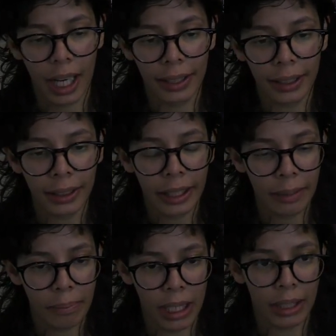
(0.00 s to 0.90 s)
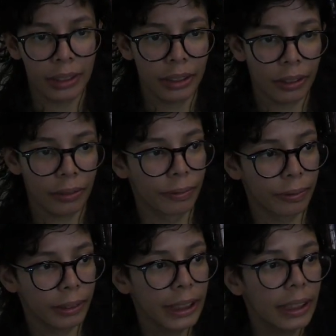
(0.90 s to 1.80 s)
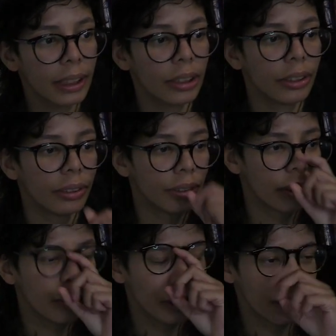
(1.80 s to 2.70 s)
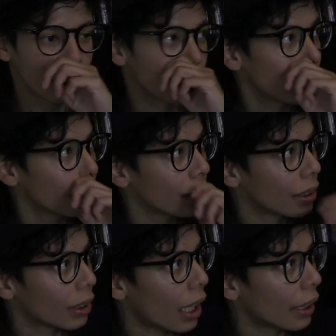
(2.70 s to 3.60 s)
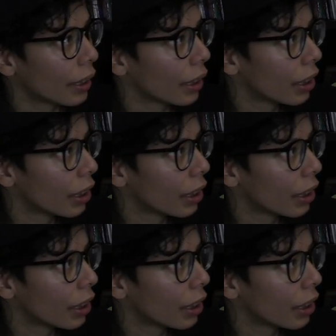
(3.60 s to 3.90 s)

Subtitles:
I think that man is a freaking nuisance to society.